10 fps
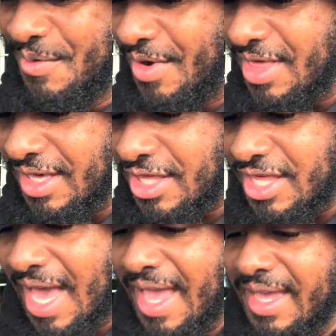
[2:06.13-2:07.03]
we were just
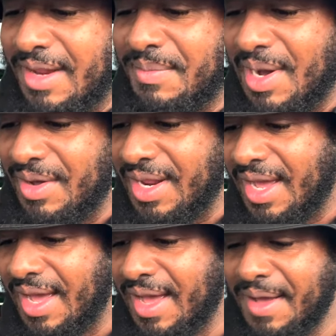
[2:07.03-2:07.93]
chatting about,
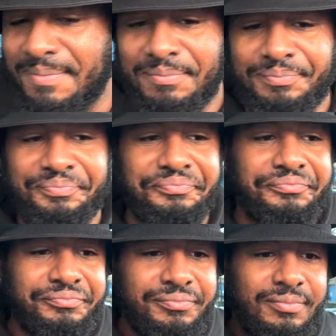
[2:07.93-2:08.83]
um,
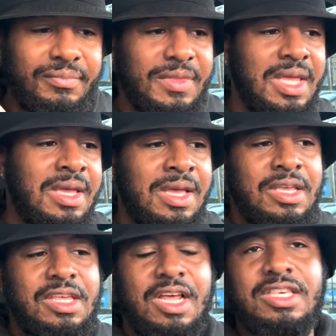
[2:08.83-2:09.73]

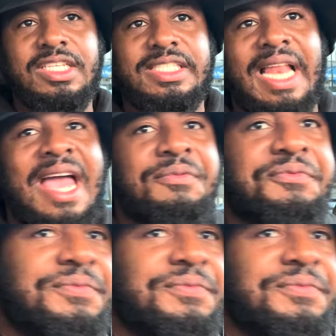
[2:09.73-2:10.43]
you know, just life